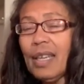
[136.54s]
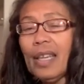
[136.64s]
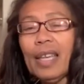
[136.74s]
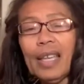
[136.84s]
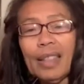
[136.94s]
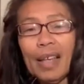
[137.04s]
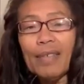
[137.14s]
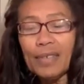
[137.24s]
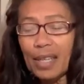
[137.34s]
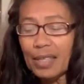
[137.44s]
He
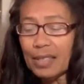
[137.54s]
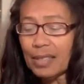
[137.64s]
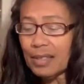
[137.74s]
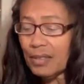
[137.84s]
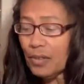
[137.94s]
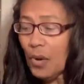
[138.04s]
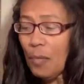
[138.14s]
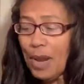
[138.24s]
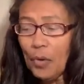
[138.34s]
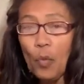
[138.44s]
loves us no
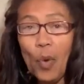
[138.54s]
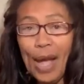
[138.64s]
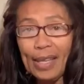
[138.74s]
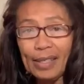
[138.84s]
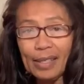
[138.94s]
matter what.